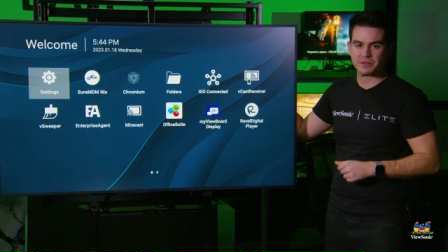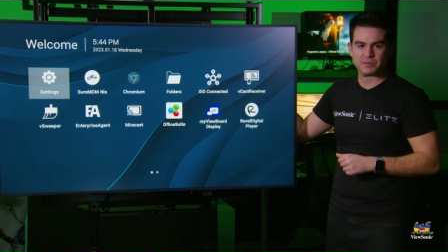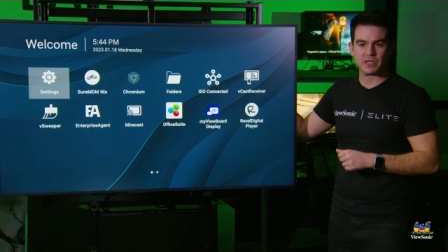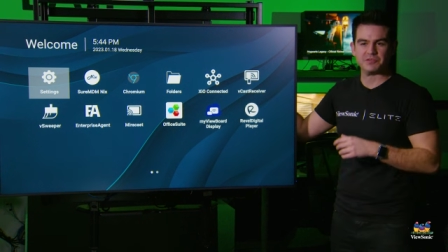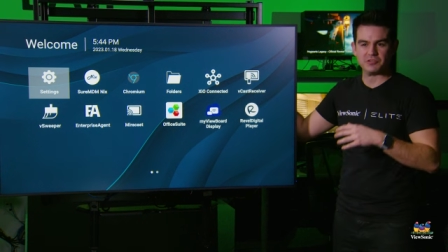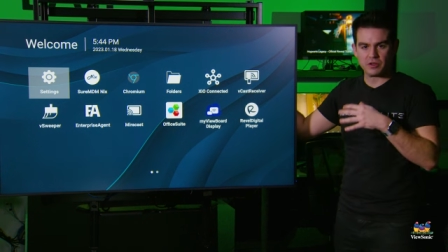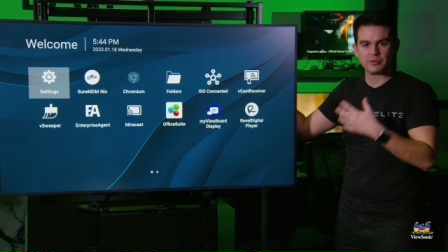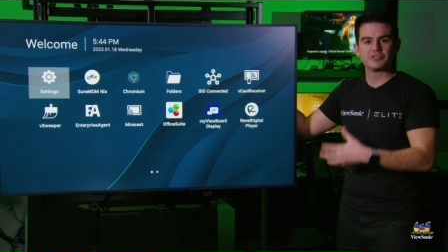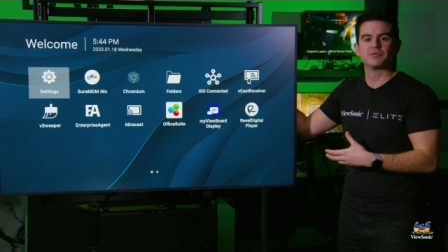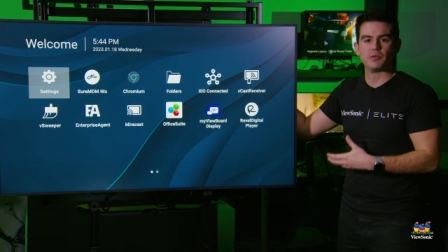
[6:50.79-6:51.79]
Sometimes you
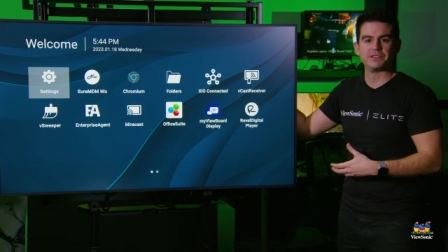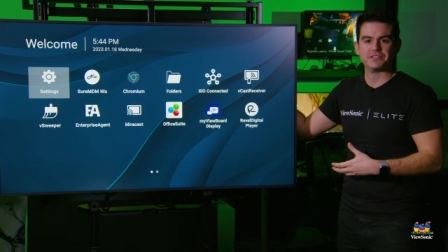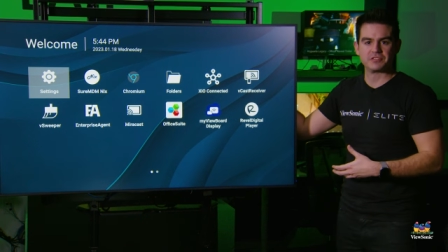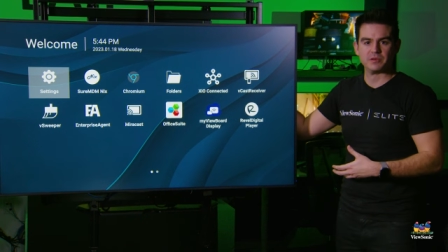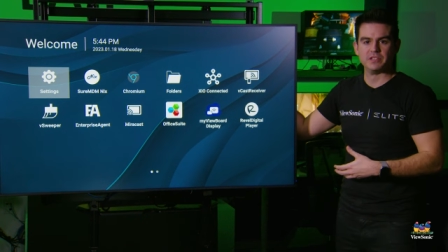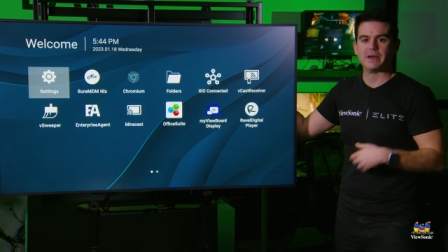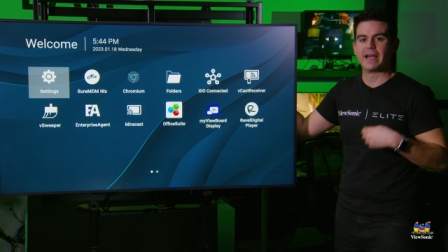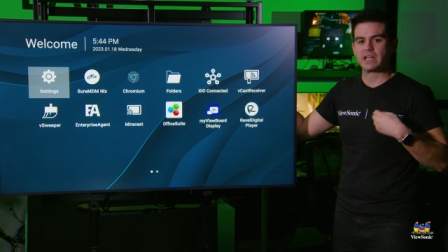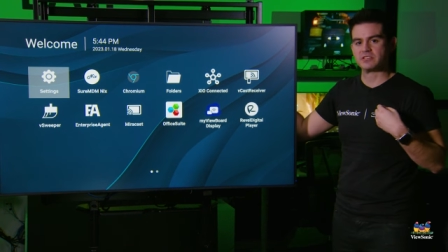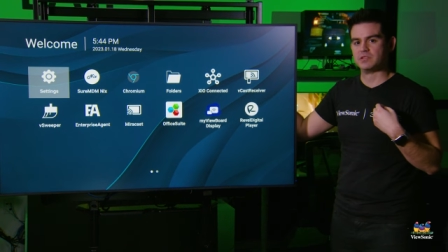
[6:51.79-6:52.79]
don't just want the screen, you
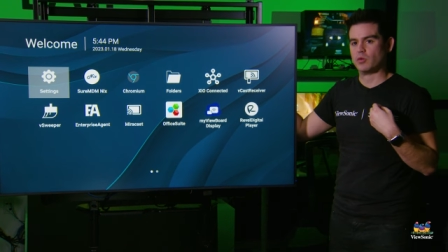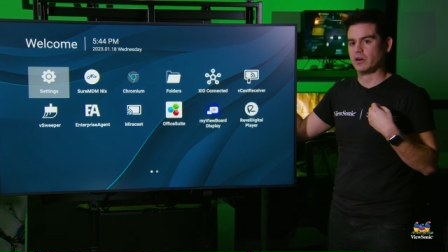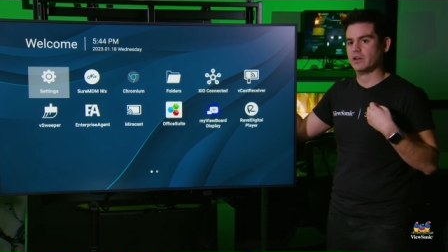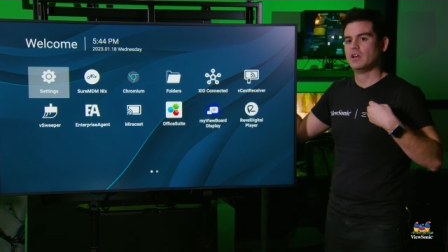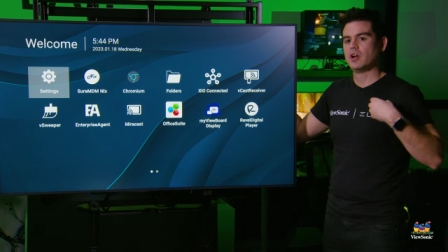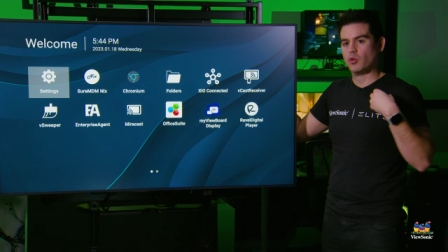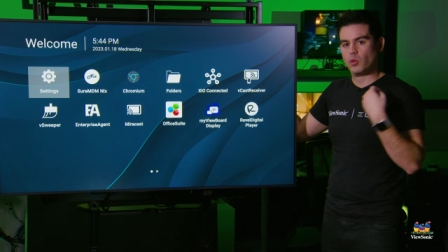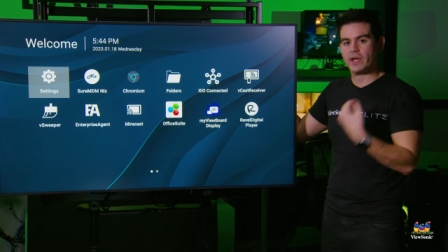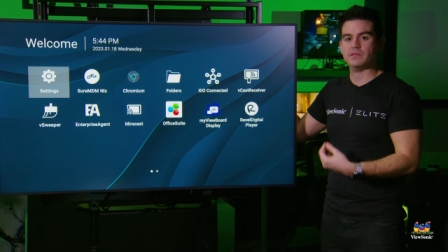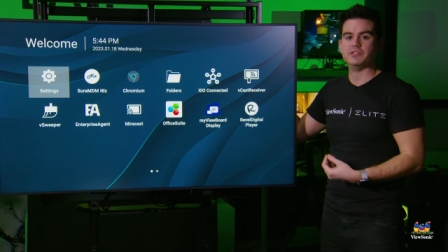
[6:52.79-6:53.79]
actually want a
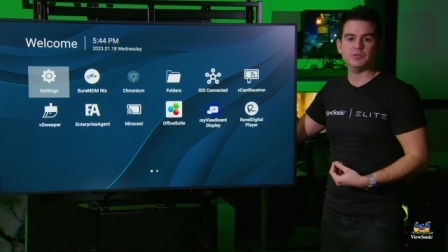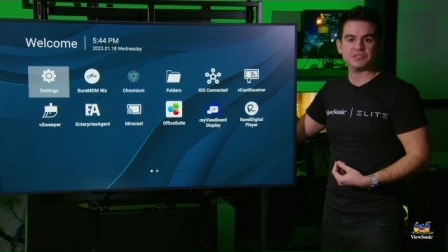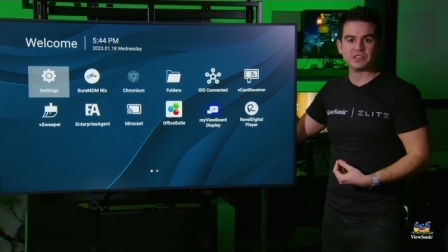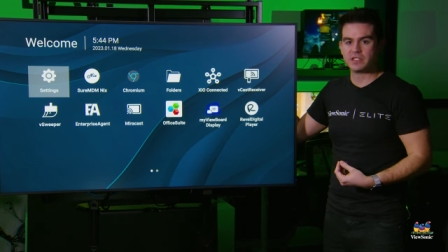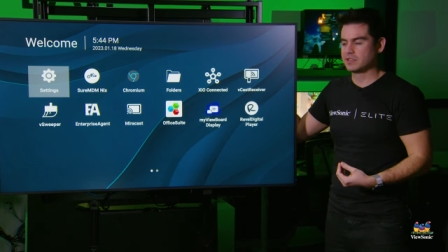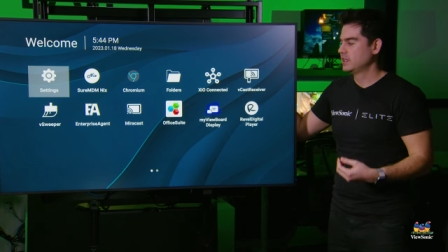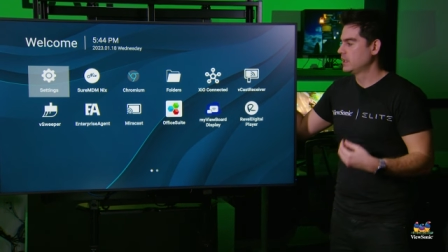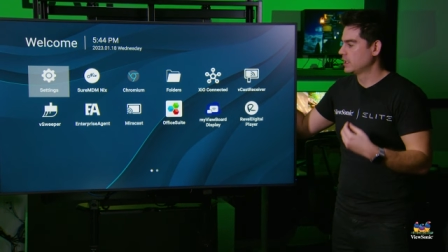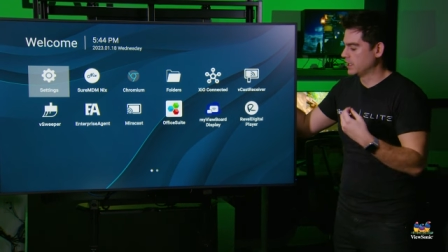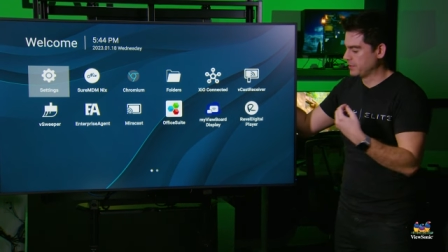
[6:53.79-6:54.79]
way of using it.
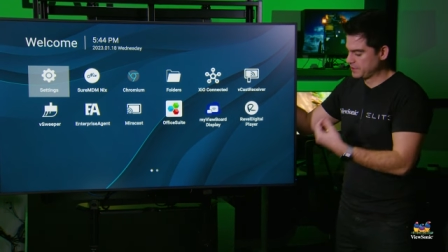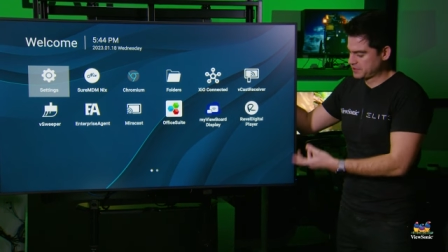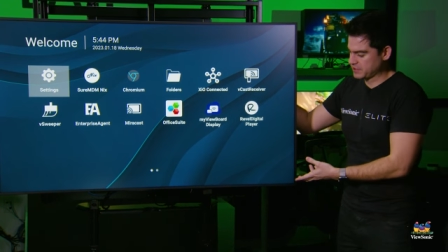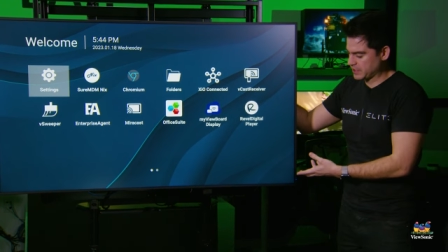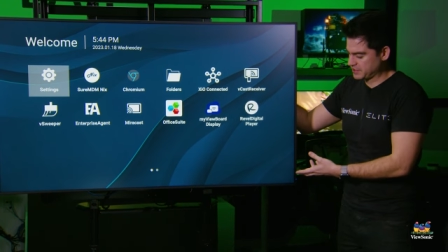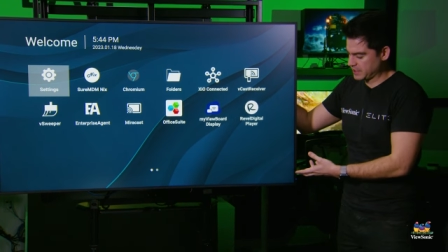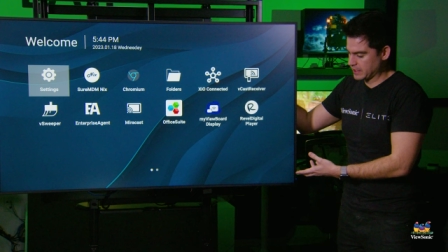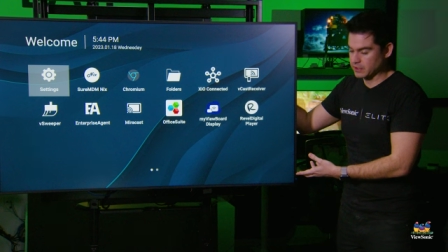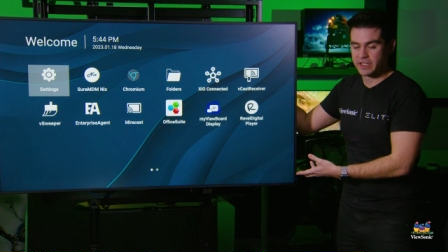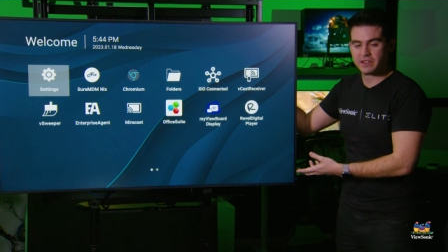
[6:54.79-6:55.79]
Uh, a
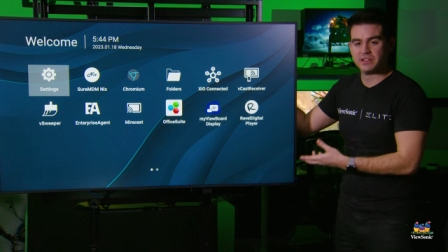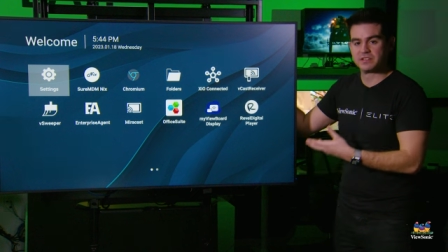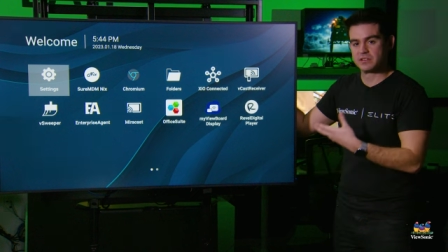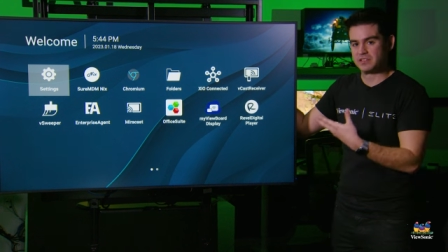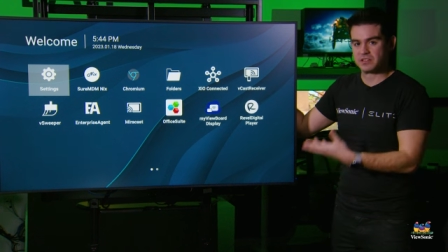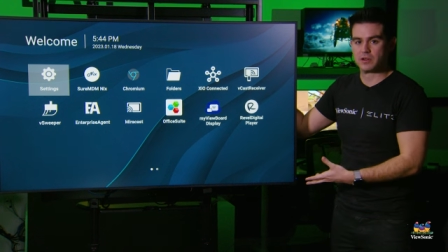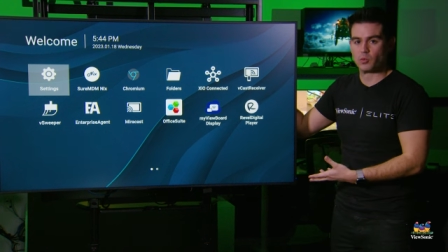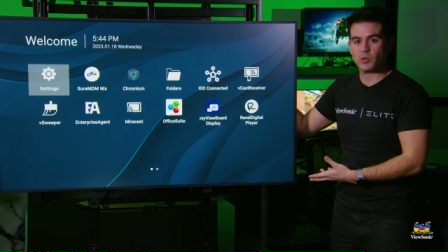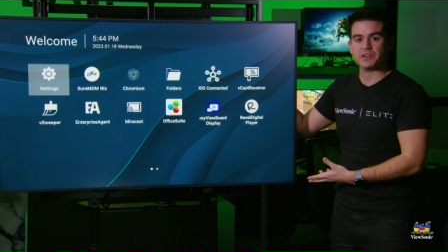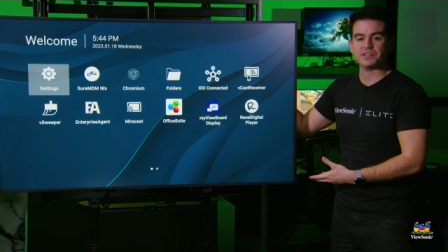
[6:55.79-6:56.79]
stand stand like this that's
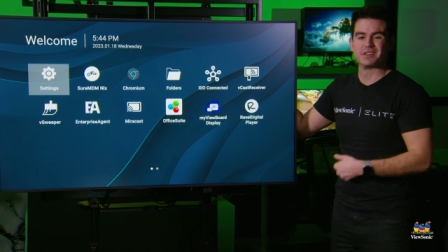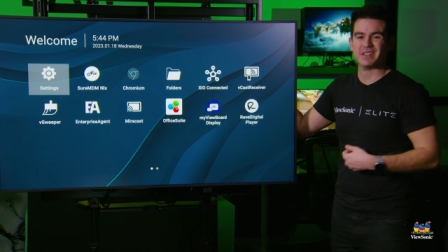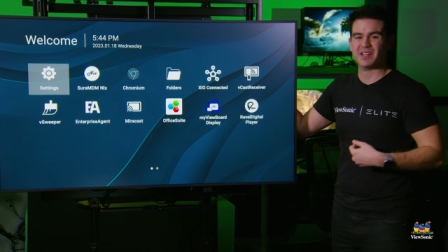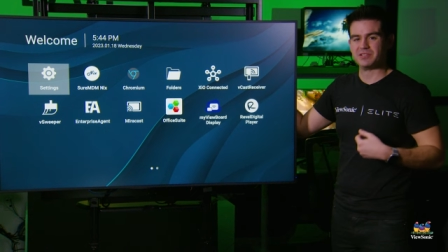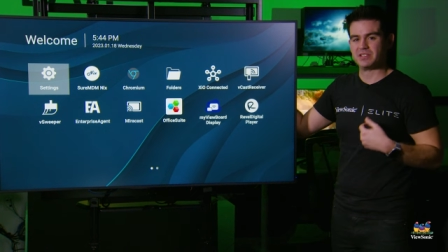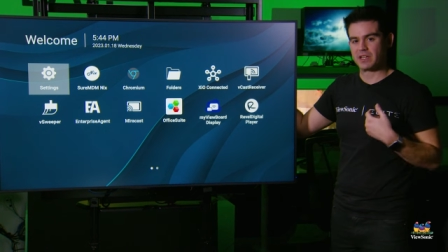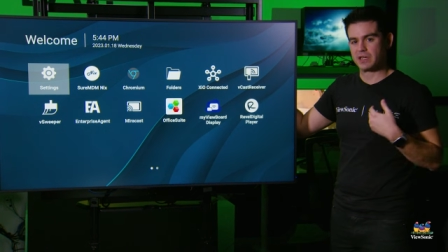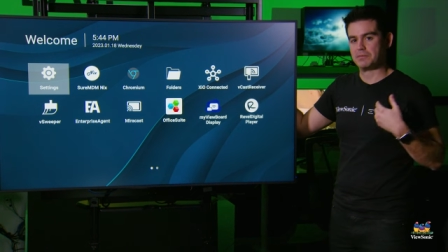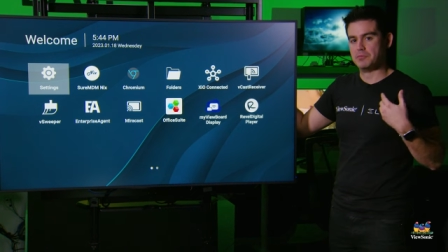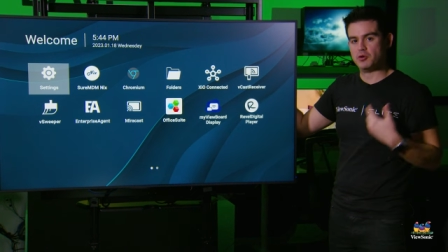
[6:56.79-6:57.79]
on wheels allows you to
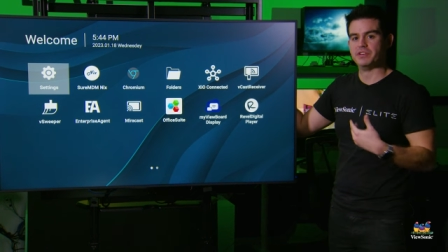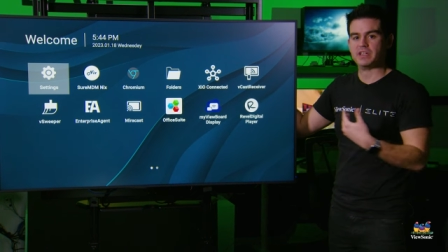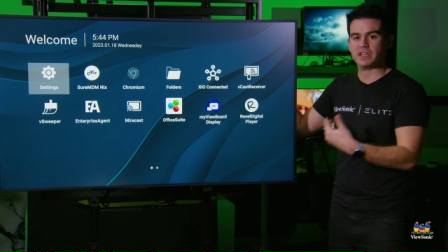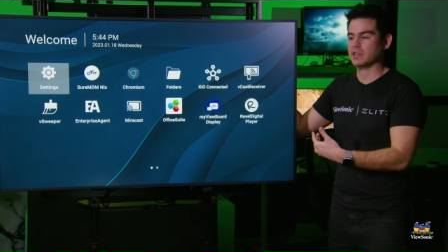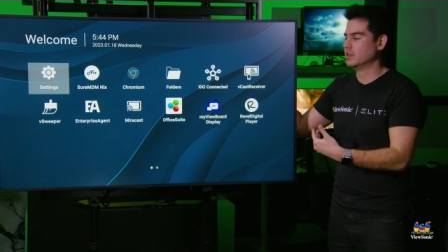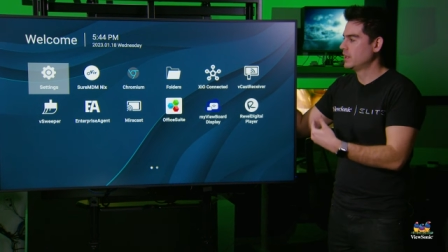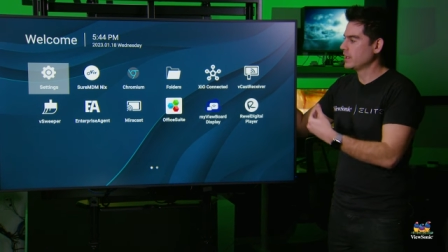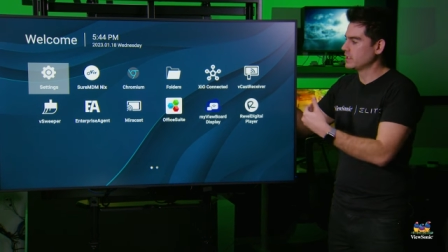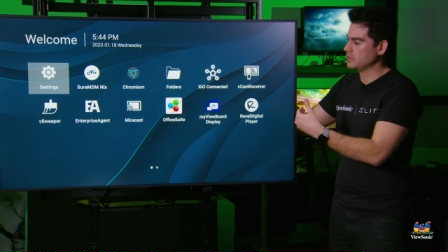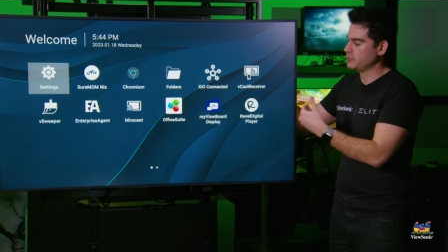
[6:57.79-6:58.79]
kind of move it in
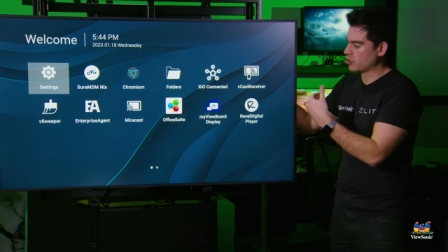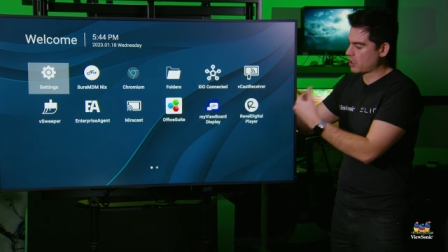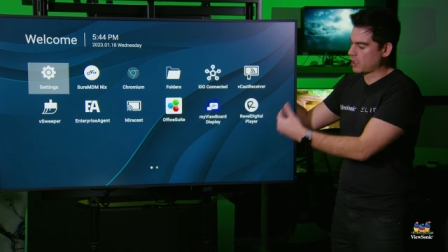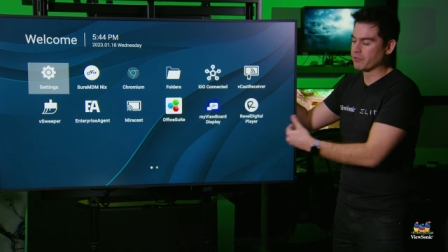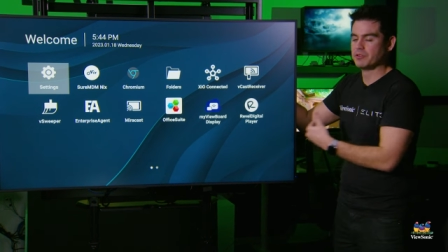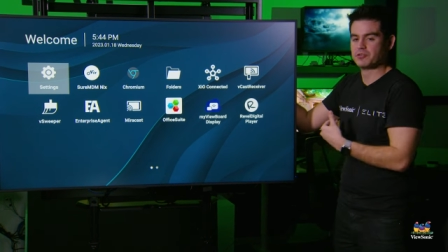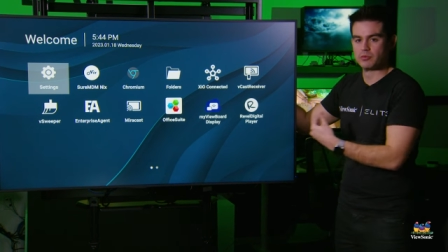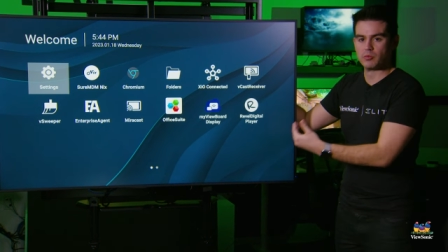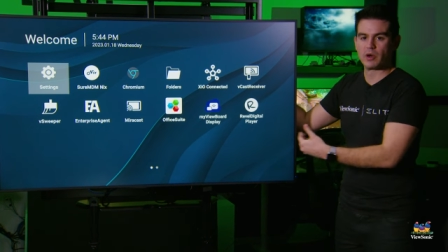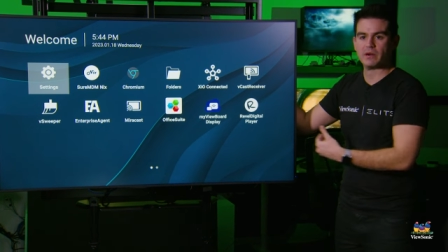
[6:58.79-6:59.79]
and give you a conference
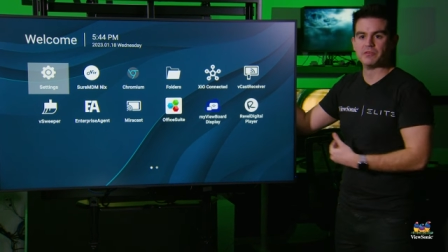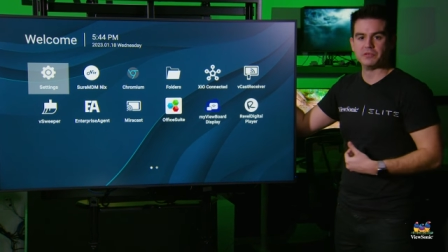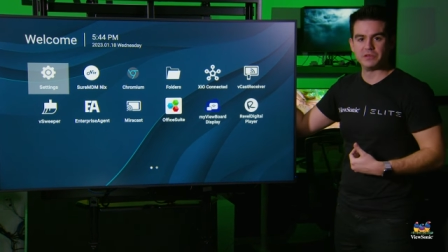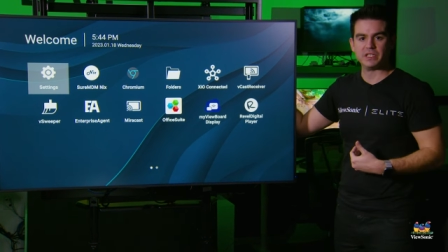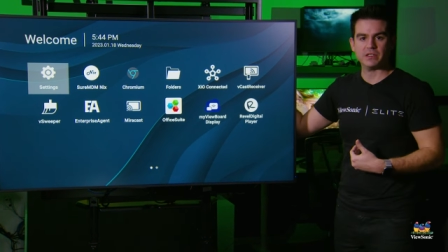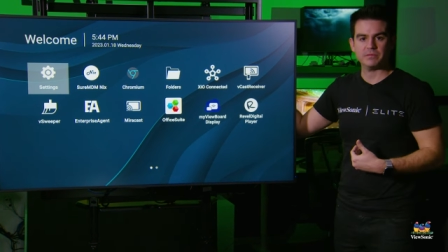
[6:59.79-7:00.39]
room wherever you need